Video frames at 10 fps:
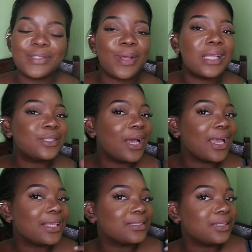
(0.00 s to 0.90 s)
so as y'all
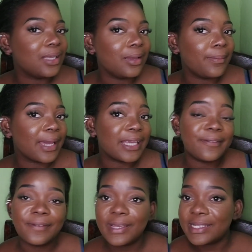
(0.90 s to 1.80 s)
can see, my
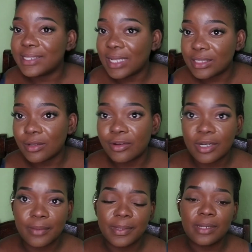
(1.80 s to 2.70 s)
face has
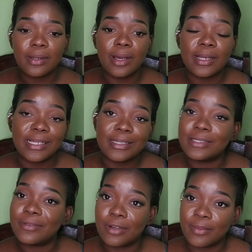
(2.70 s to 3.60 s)
already been done. It is
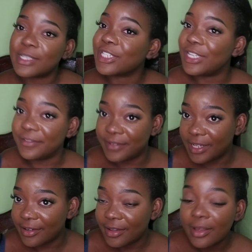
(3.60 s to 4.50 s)
very much lived
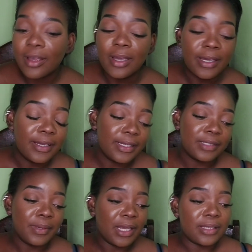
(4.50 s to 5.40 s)
in. It's
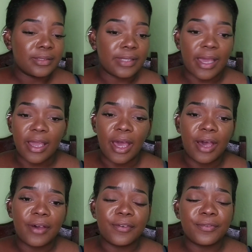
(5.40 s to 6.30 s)
because I
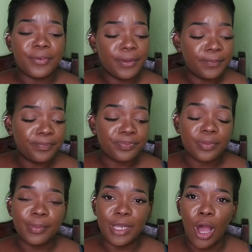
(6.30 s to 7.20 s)
have
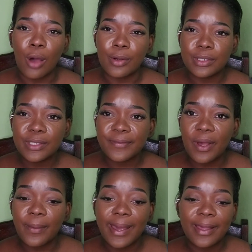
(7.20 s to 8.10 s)
been out for a
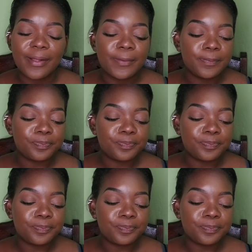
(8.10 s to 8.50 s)
while,